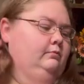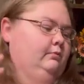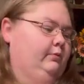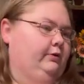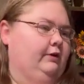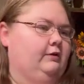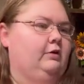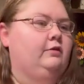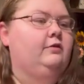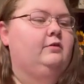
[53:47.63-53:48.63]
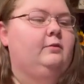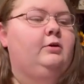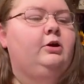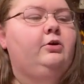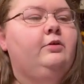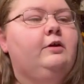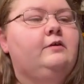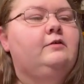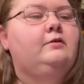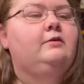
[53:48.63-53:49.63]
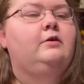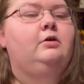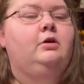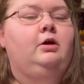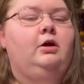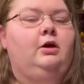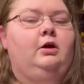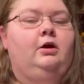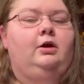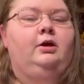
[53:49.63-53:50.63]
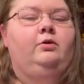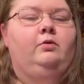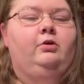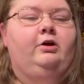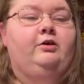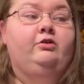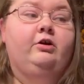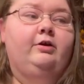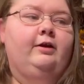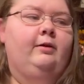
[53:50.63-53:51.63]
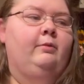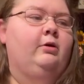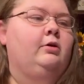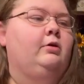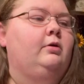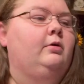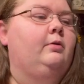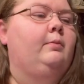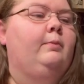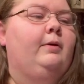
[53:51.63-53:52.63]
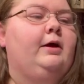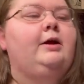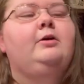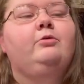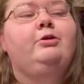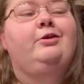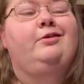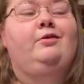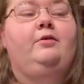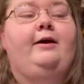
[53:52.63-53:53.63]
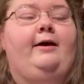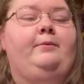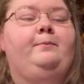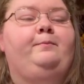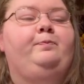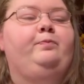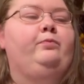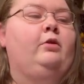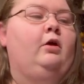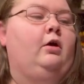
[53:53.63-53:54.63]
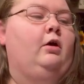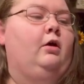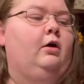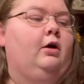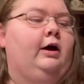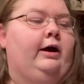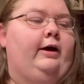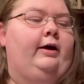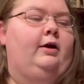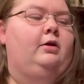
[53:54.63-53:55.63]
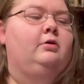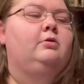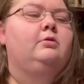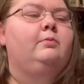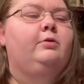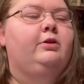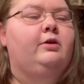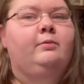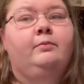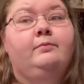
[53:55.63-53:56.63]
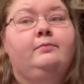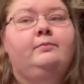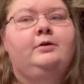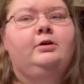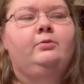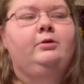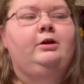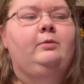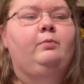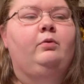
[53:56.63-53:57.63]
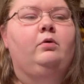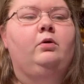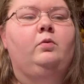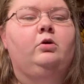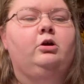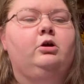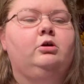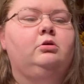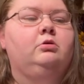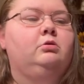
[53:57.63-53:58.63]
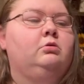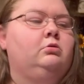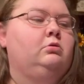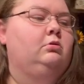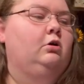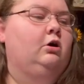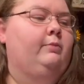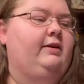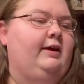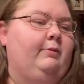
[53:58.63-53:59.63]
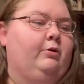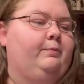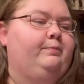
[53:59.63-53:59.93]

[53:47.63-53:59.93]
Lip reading: birthday starts. I'm gonna do this in the order I started them, but in order to do that, I put them in a really poor order on my table.